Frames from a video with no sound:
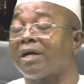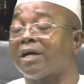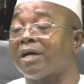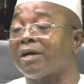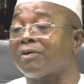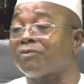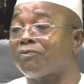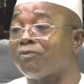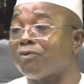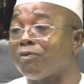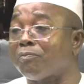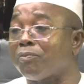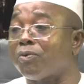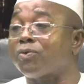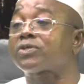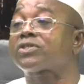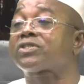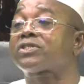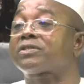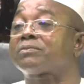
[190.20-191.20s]
for
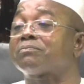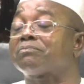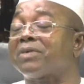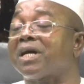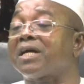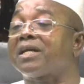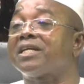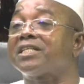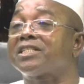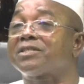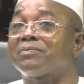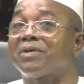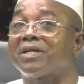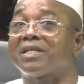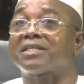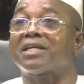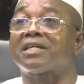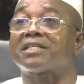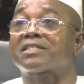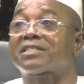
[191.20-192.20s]
both management
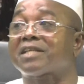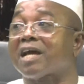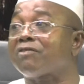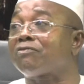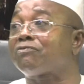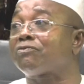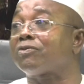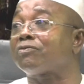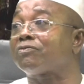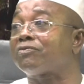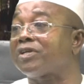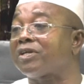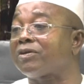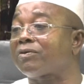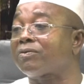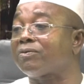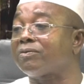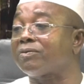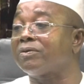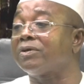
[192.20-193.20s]
and staff of
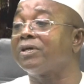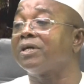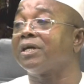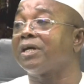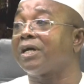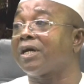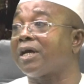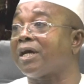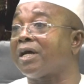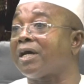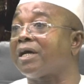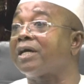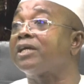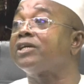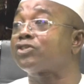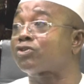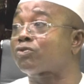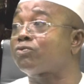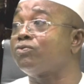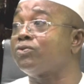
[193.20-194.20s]
NECO,
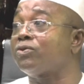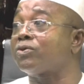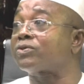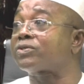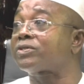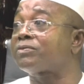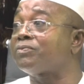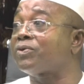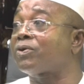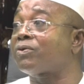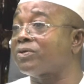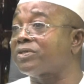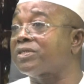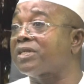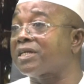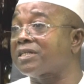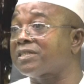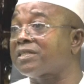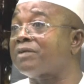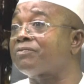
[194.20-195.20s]
is kudos, because the
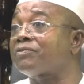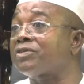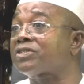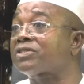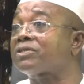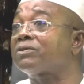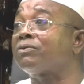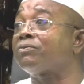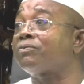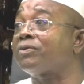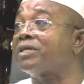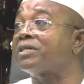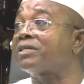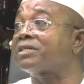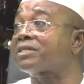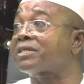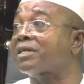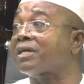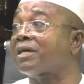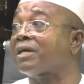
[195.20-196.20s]
examination
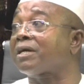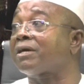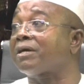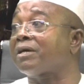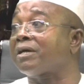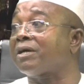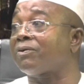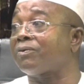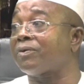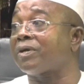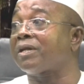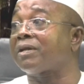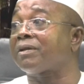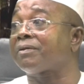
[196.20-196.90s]
went well.